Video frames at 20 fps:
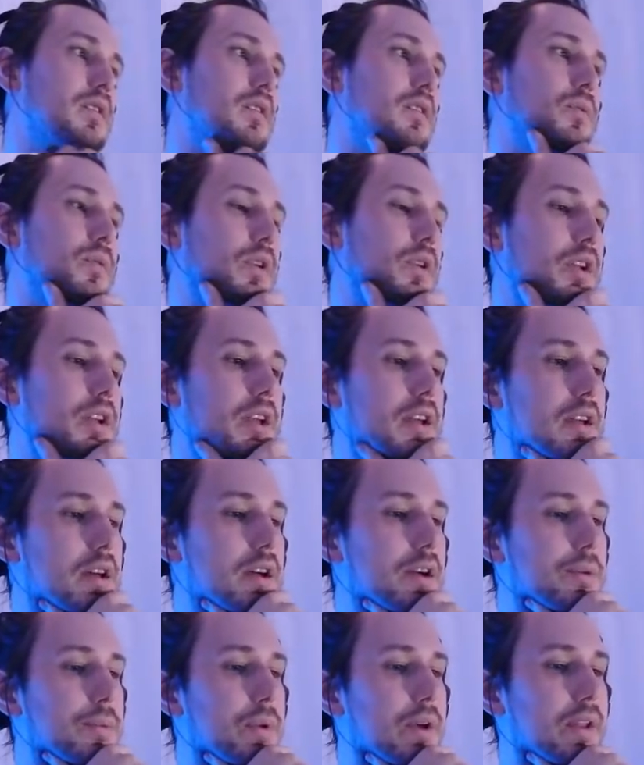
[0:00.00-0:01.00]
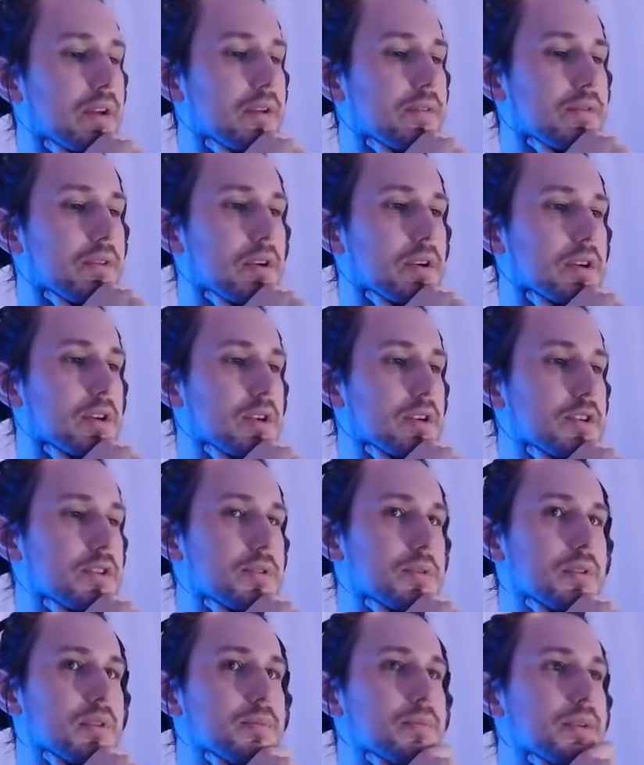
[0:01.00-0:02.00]
We're going to get a Relic for our Carnage
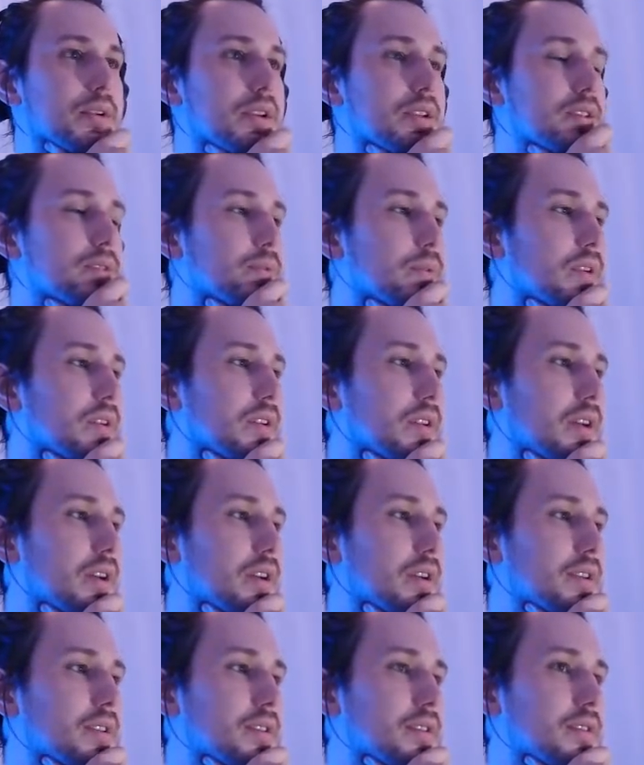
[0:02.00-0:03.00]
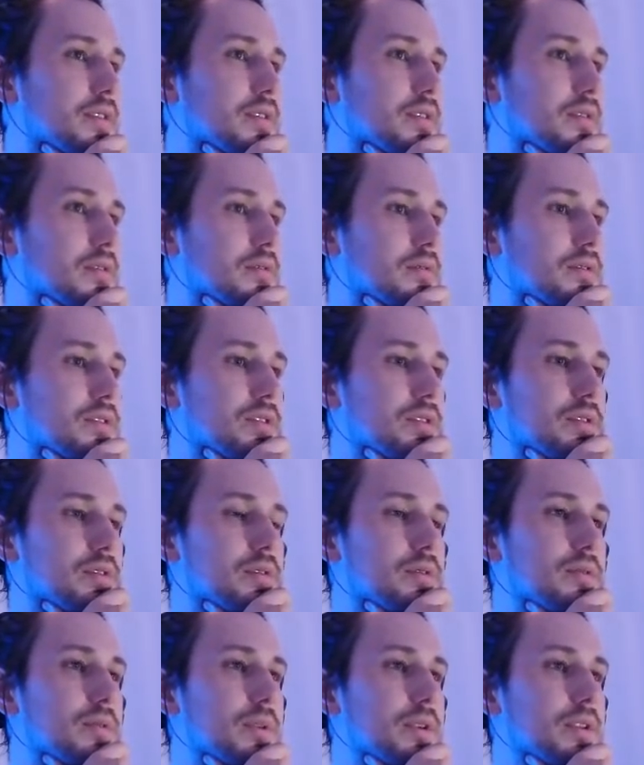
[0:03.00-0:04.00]
Sweep, as well as just
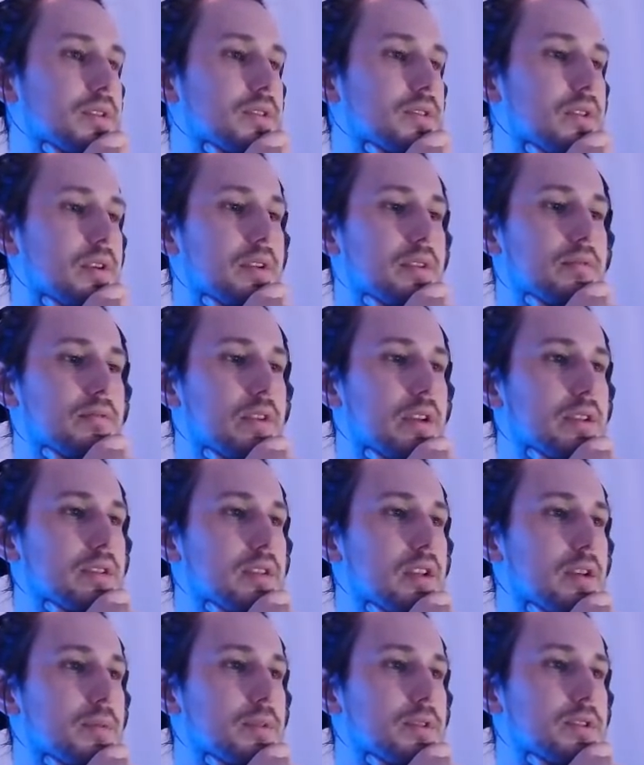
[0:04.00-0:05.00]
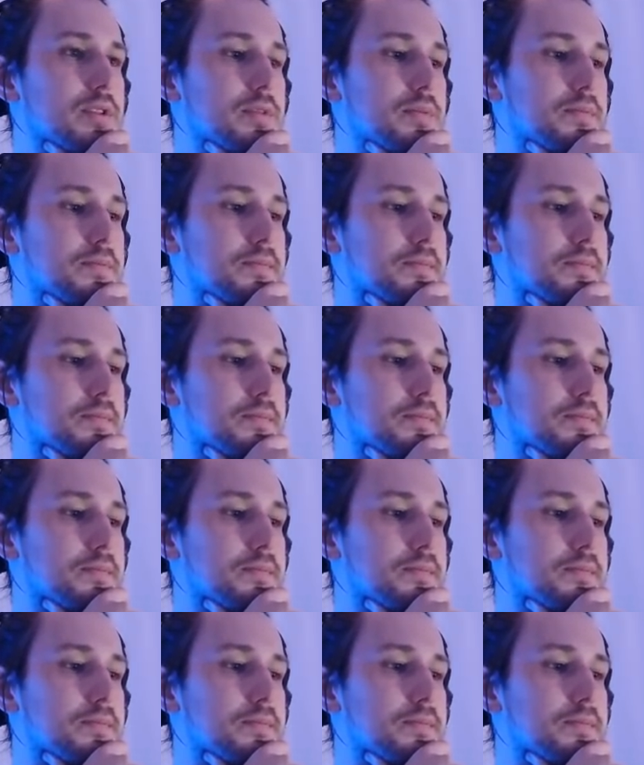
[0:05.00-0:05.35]
doing straight face damage.